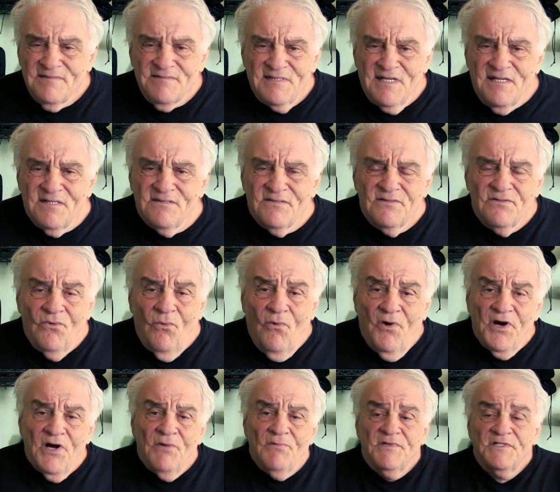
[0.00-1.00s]
I don't know
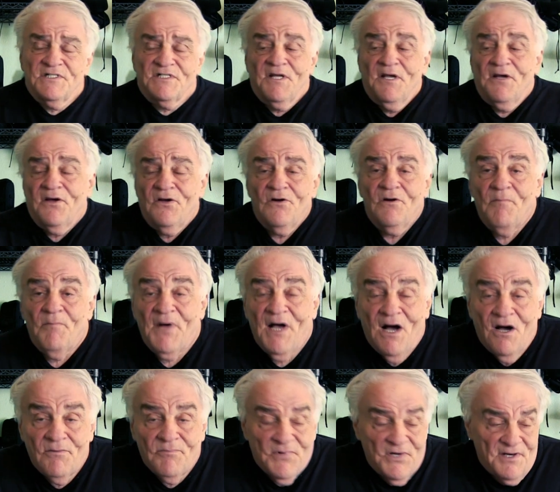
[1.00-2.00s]
what I was thinking
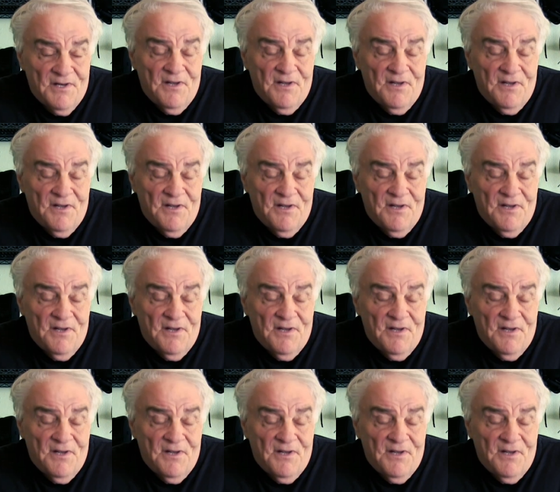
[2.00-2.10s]
about, but